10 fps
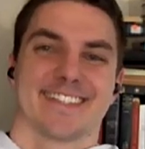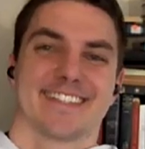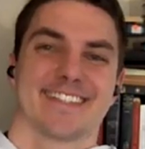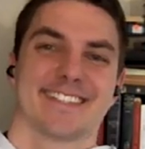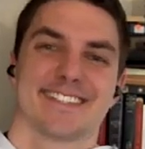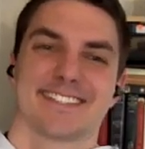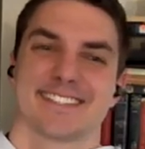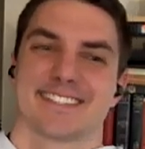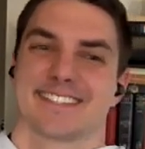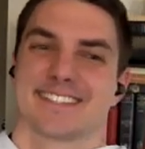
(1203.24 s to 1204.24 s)

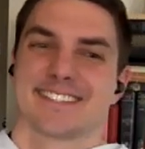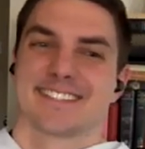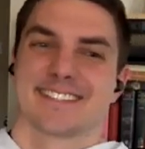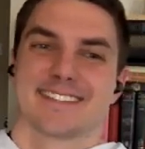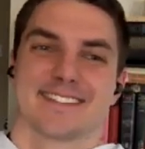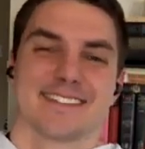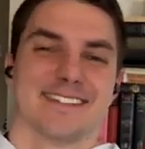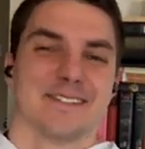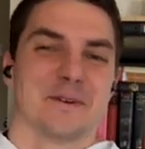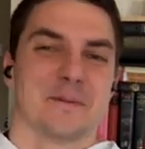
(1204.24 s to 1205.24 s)

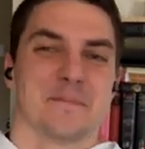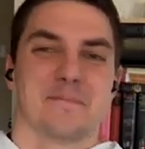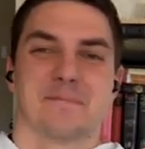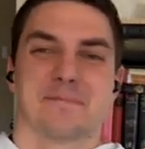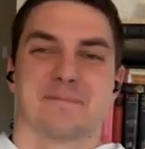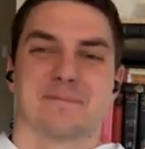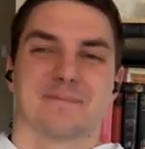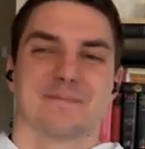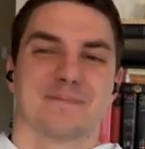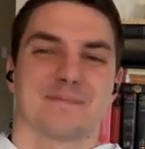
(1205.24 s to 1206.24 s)

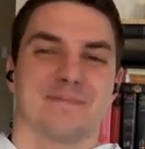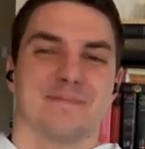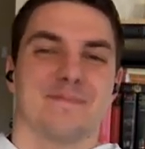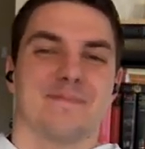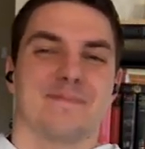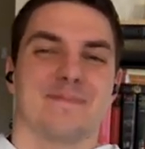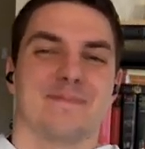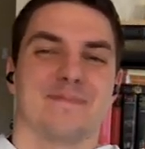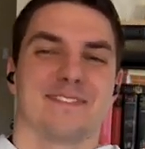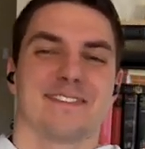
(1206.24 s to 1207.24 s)

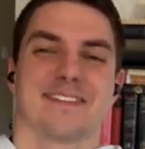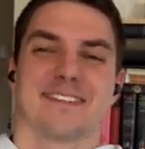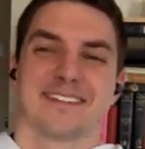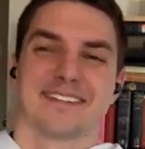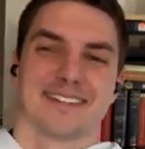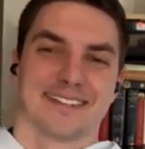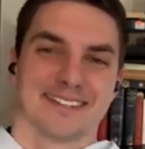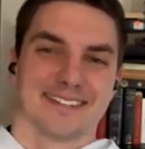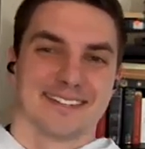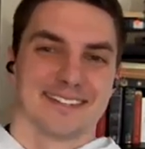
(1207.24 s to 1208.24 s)

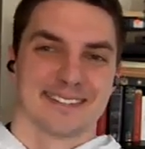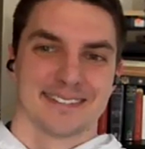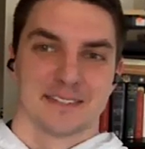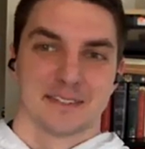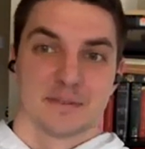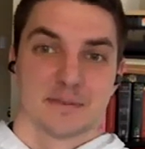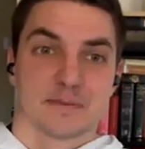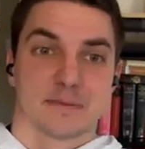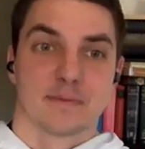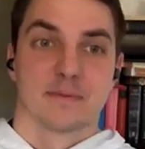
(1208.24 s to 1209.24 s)

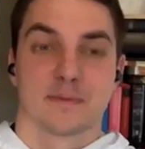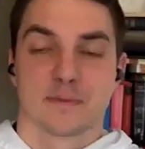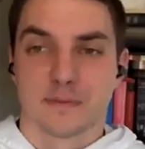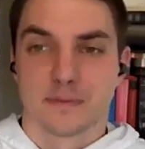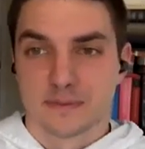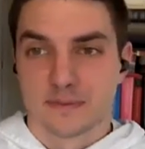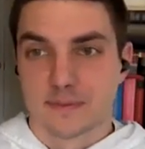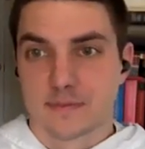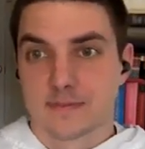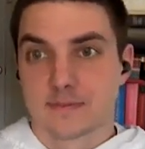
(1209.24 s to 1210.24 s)

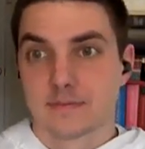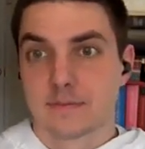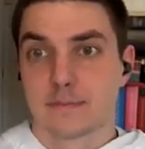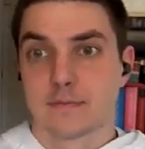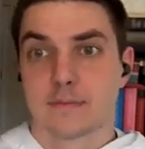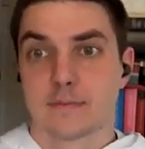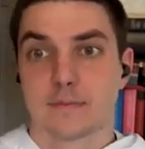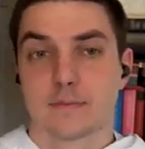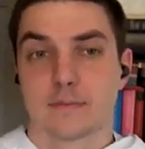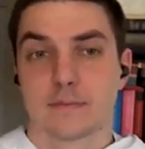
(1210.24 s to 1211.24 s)
[no speech]